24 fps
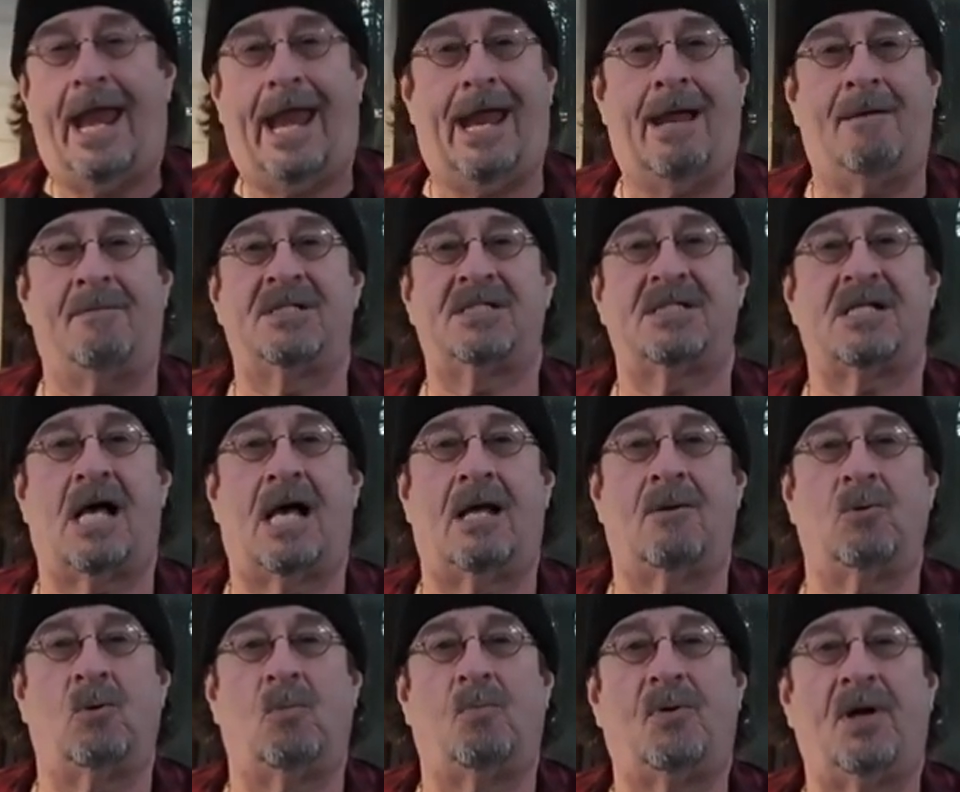
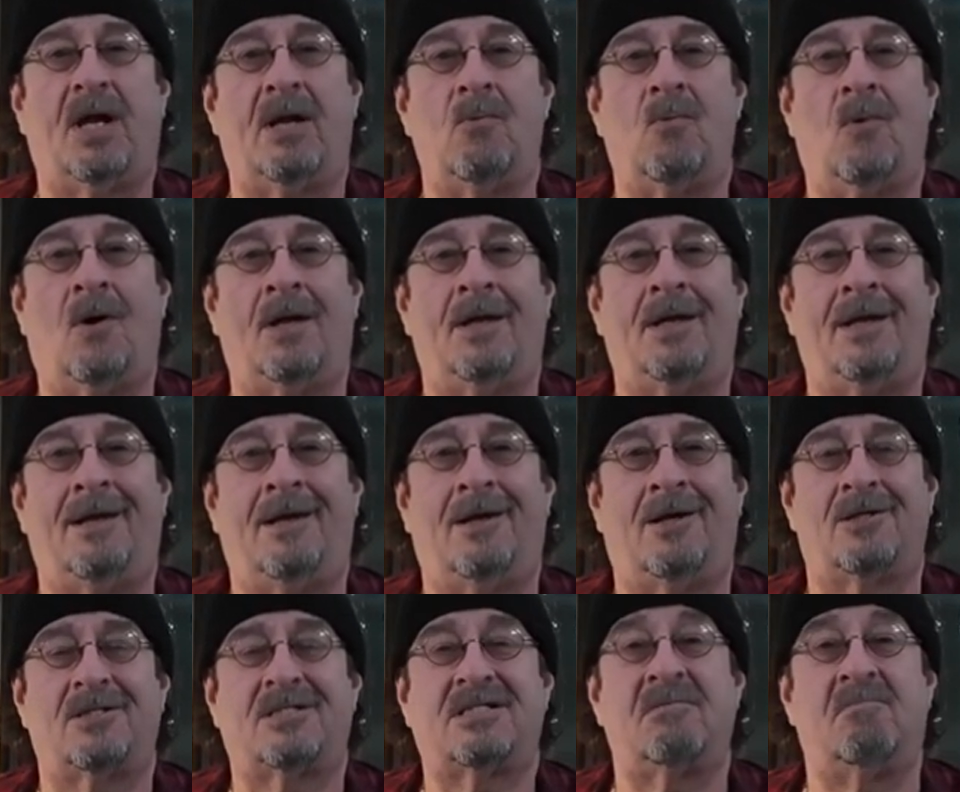Amazon will bring one
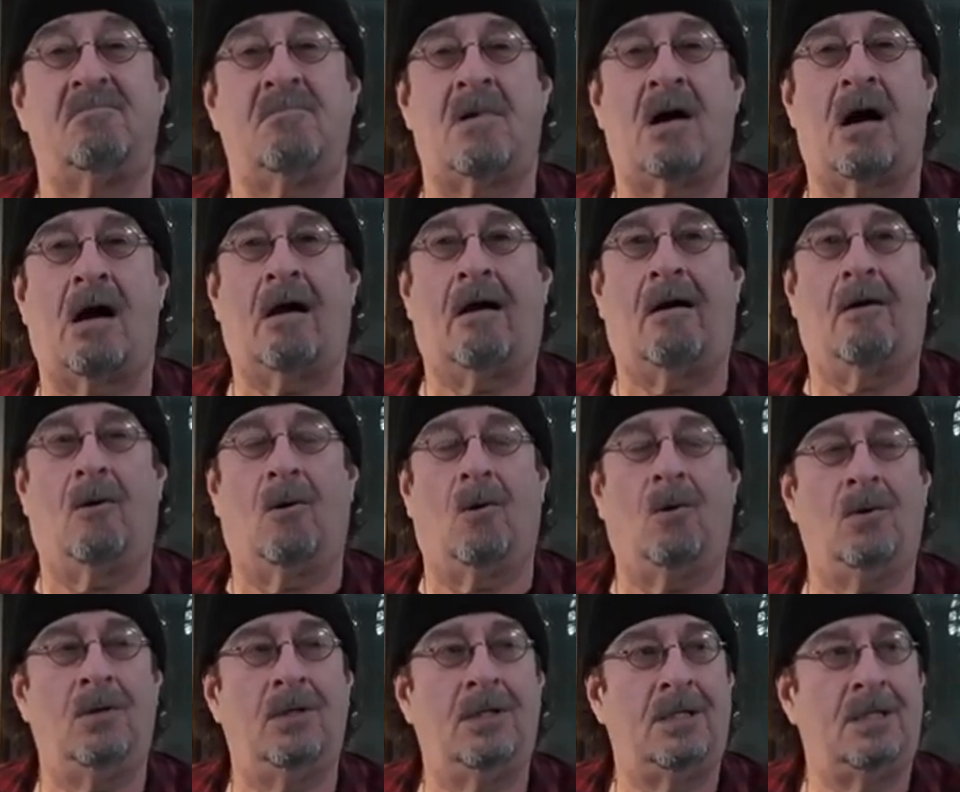here
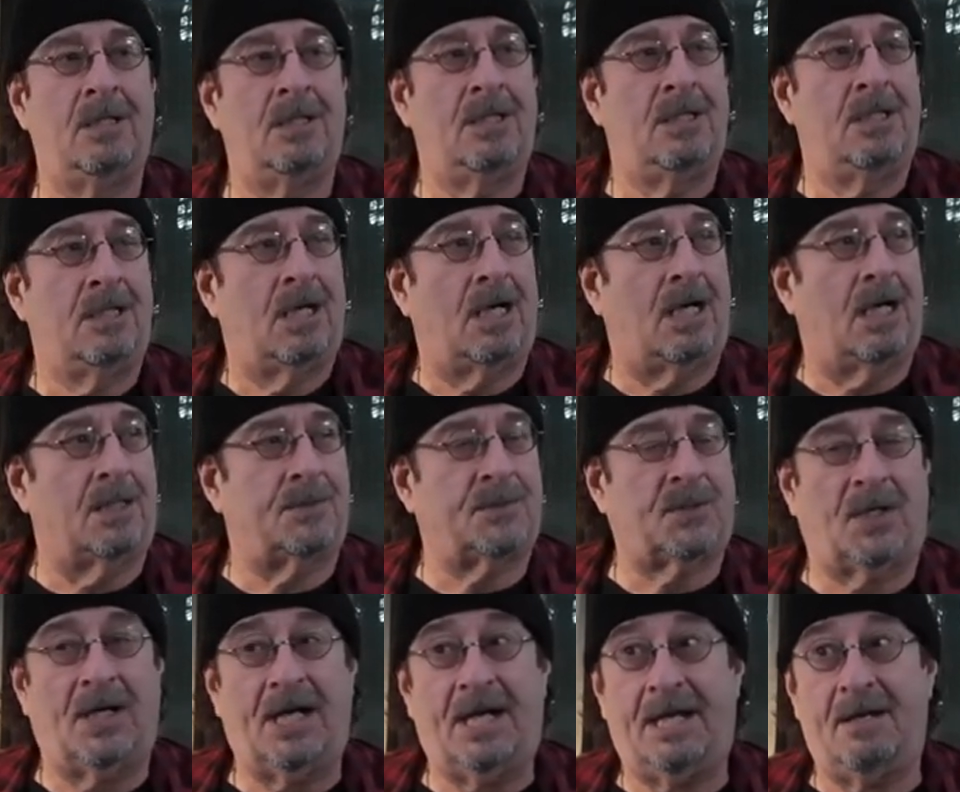tomorrow uh,
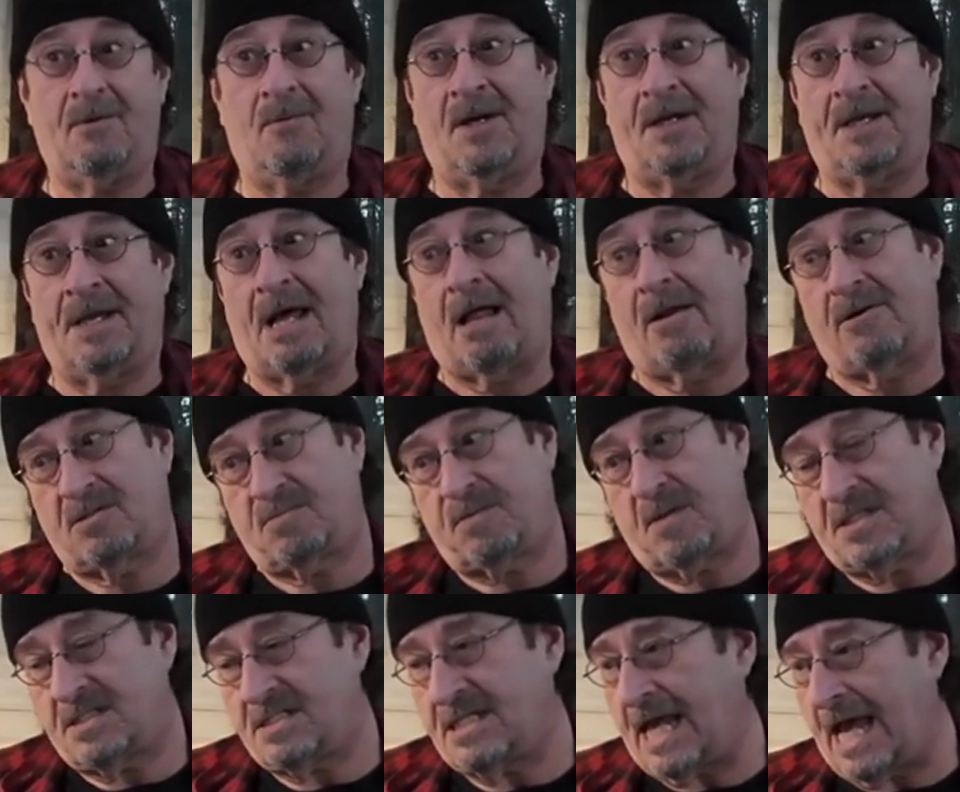for eighty-one dollars
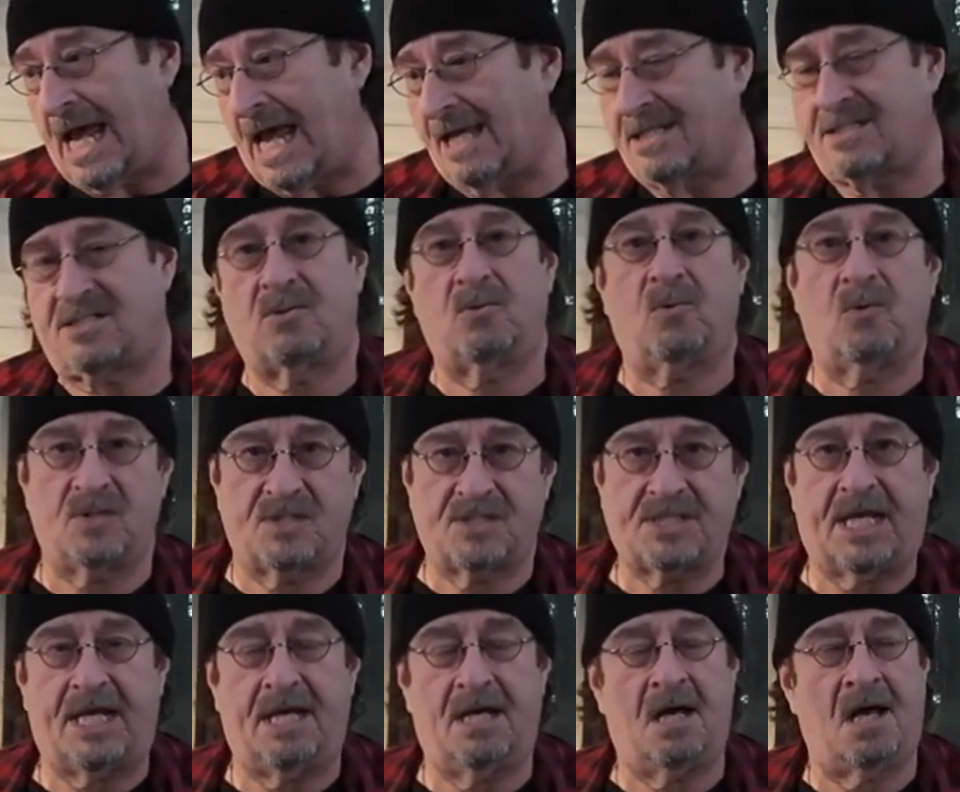plus tax, so we'll
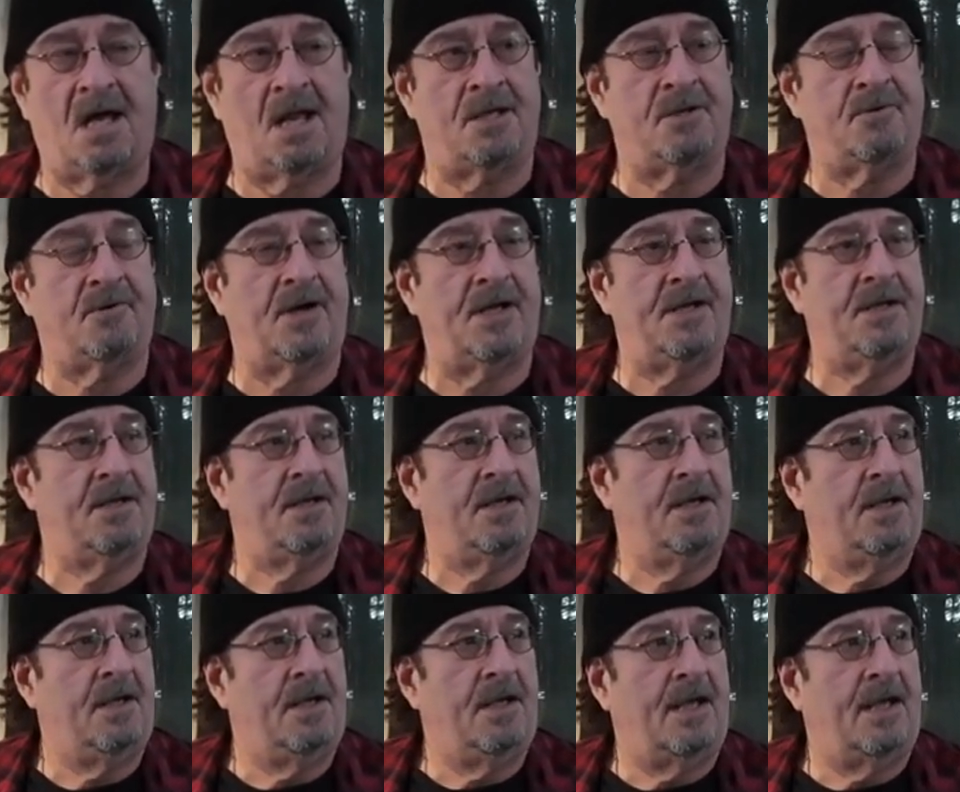say one hundred dollars.